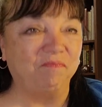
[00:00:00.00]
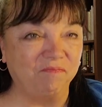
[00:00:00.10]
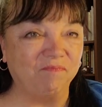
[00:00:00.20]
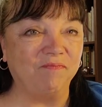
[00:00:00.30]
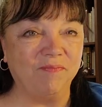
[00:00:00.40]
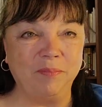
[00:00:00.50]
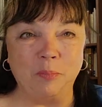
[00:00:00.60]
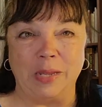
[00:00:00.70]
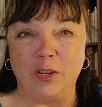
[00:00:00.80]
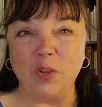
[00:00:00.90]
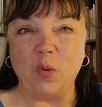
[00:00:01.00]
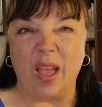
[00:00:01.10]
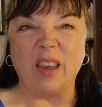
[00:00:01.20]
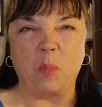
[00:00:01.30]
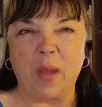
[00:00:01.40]
Mm hmm me too.
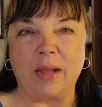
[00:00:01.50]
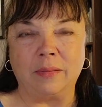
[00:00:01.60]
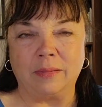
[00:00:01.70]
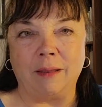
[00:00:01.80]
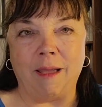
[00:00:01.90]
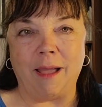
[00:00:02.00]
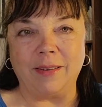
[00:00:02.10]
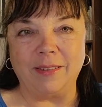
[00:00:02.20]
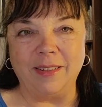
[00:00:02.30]
Had to practice a lot.